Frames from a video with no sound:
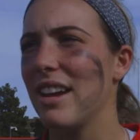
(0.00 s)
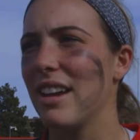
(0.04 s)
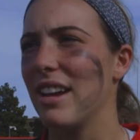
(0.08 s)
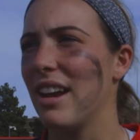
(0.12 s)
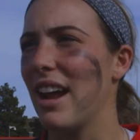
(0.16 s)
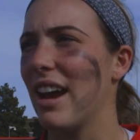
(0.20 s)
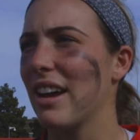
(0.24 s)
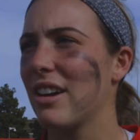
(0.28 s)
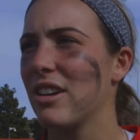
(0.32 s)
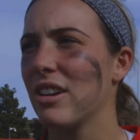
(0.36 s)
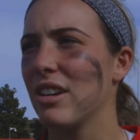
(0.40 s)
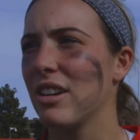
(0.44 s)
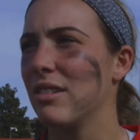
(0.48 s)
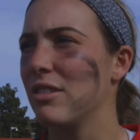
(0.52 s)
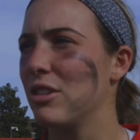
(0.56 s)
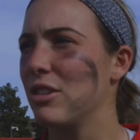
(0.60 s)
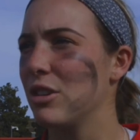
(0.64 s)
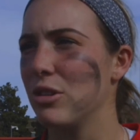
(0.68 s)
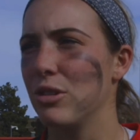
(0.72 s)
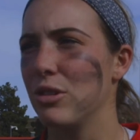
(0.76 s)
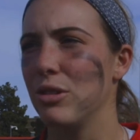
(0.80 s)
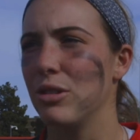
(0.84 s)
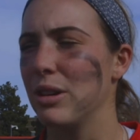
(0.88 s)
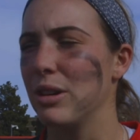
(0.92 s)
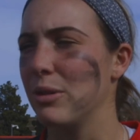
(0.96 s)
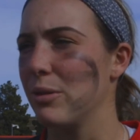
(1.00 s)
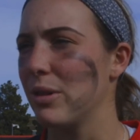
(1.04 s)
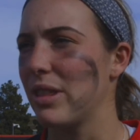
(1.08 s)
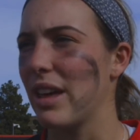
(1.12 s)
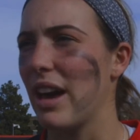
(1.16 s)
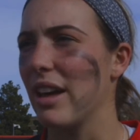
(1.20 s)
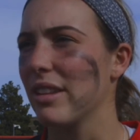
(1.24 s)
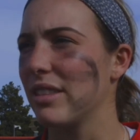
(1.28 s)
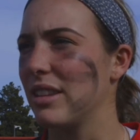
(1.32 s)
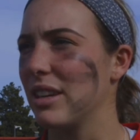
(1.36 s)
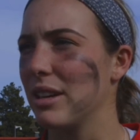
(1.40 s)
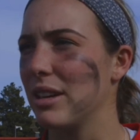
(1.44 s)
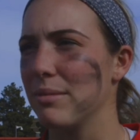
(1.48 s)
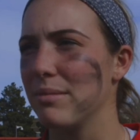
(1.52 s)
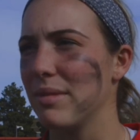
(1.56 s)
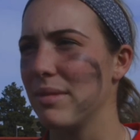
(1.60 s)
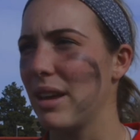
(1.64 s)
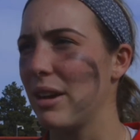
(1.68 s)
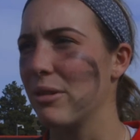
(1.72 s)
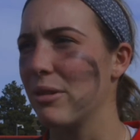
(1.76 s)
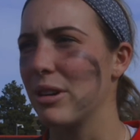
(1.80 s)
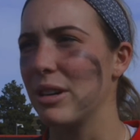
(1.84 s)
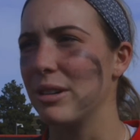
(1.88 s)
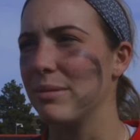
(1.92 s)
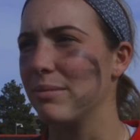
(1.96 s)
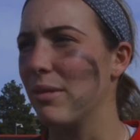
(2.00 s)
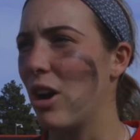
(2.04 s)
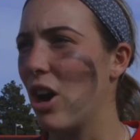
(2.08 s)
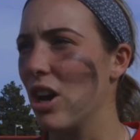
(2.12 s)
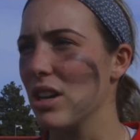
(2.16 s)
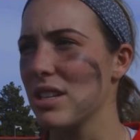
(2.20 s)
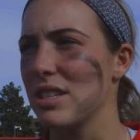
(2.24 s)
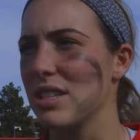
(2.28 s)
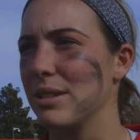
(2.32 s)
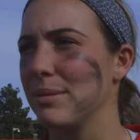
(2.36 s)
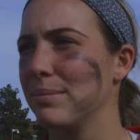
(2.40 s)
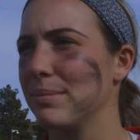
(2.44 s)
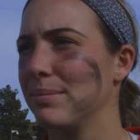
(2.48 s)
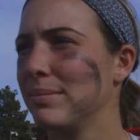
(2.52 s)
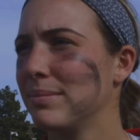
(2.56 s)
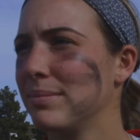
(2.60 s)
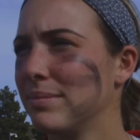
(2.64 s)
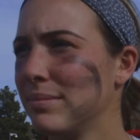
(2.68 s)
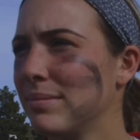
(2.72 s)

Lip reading: and I couldn't do it without them. They were awesome.